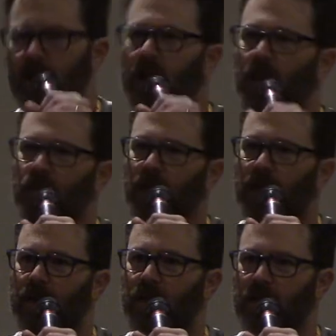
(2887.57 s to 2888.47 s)
And I'm
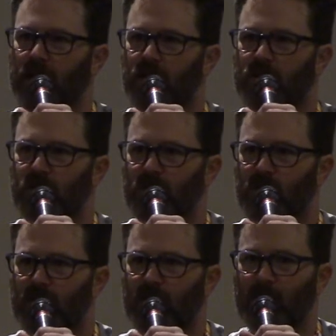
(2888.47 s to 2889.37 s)
like, he goes, "Do you
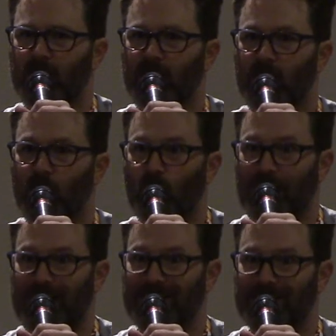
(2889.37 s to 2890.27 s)
know them?" And I'm like,
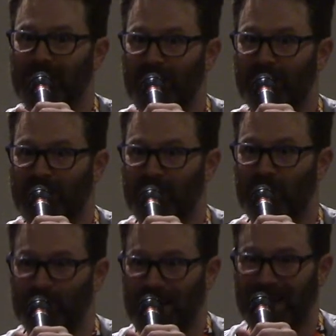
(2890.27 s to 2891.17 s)
"Ween is my
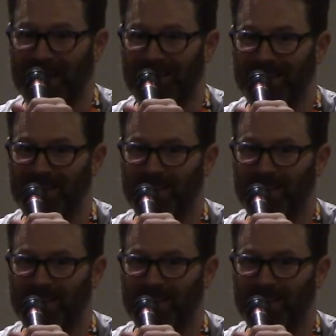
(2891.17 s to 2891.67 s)
favorite band."